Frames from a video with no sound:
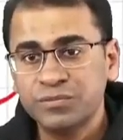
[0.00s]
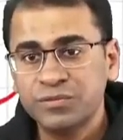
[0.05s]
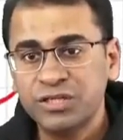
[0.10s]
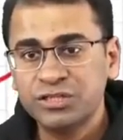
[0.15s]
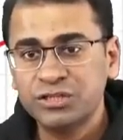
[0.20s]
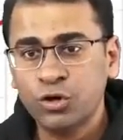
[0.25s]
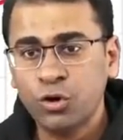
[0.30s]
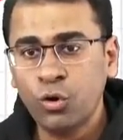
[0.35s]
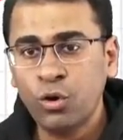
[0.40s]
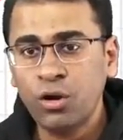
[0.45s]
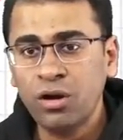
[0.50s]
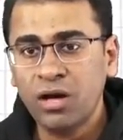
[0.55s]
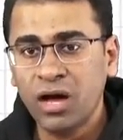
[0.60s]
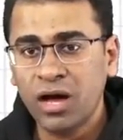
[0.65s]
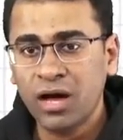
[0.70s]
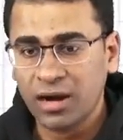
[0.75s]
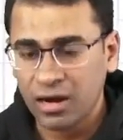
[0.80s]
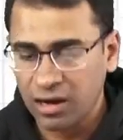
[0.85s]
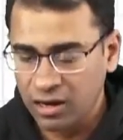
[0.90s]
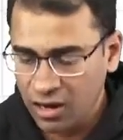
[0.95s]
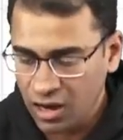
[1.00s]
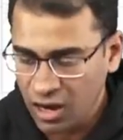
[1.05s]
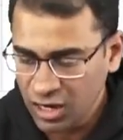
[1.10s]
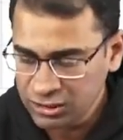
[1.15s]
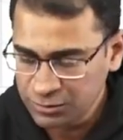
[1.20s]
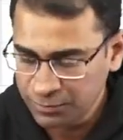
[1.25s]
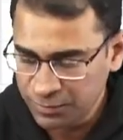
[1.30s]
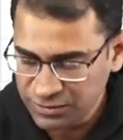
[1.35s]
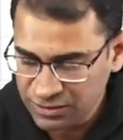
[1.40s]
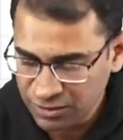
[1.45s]
These all are
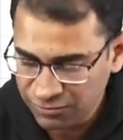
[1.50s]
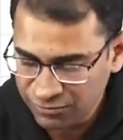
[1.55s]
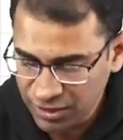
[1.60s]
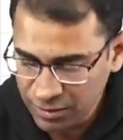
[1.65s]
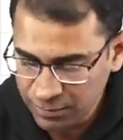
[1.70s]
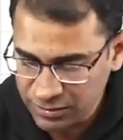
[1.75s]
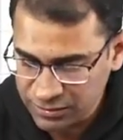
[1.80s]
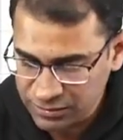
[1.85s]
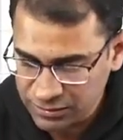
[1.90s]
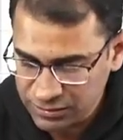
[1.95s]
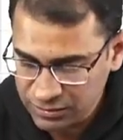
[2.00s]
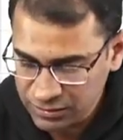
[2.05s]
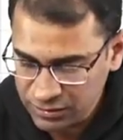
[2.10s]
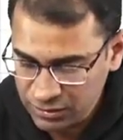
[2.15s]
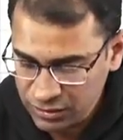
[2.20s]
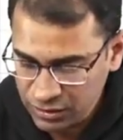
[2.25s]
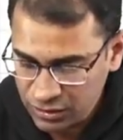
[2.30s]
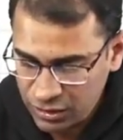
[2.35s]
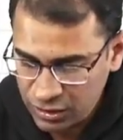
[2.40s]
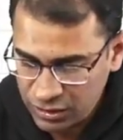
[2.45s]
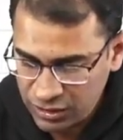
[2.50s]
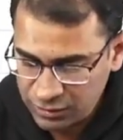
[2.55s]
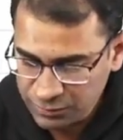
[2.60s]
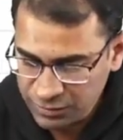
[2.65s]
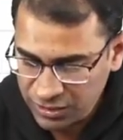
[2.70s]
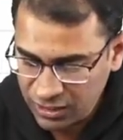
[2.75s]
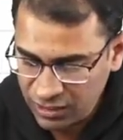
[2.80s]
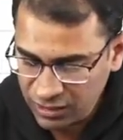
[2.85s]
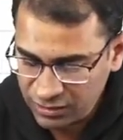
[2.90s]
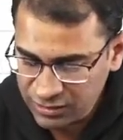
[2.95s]
large muscle fibers.
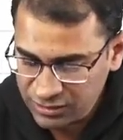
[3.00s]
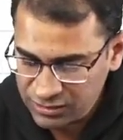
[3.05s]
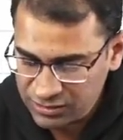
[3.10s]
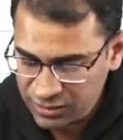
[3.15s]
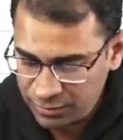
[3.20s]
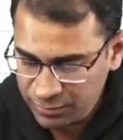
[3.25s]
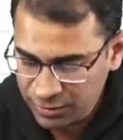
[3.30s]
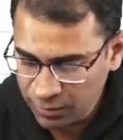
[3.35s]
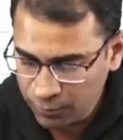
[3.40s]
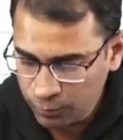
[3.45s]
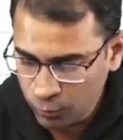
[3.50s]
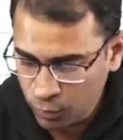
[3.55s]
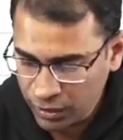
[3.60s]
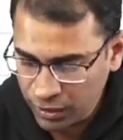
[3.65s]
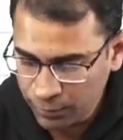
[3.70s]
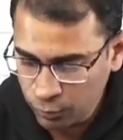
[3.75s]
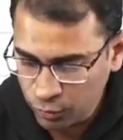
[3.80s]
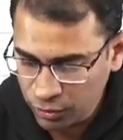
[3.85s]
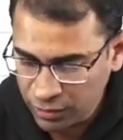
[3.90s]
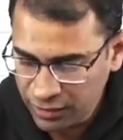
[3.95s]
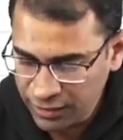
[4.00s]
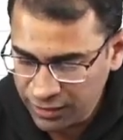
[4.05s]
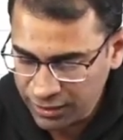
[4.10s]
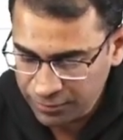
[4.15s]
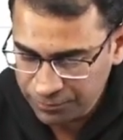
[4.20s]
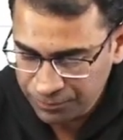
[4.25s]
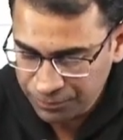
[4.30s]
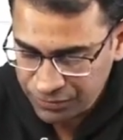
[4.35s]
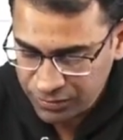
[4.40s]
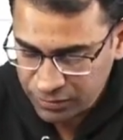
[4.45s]
Let me color this. It will become more and more
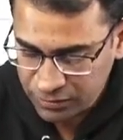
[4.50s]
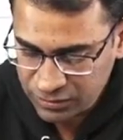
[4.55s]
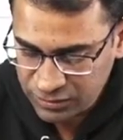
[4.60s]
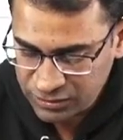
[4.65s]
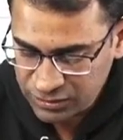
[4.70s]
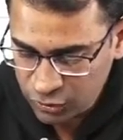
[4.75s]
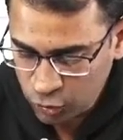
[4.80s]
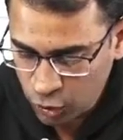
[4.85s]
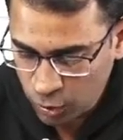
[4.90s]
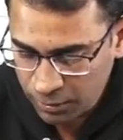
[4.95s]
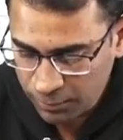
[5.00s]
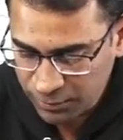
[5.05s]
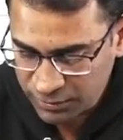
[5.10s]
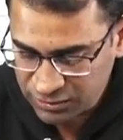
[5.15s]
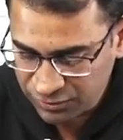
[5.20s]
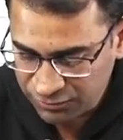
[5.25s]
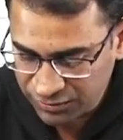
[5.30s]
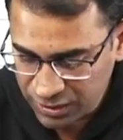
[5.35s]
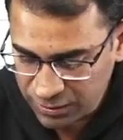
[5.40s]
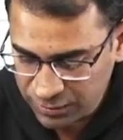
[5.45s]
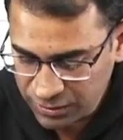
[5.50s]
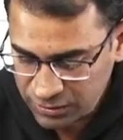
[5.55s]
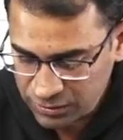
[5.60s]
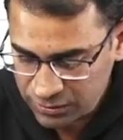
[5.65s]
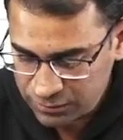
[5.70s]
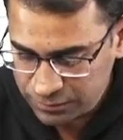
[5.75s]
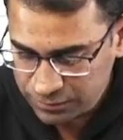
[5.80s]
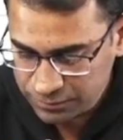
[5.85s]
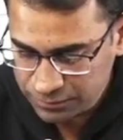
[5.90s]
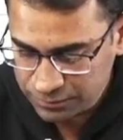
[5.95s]
clear. This is a normal muscle fiber.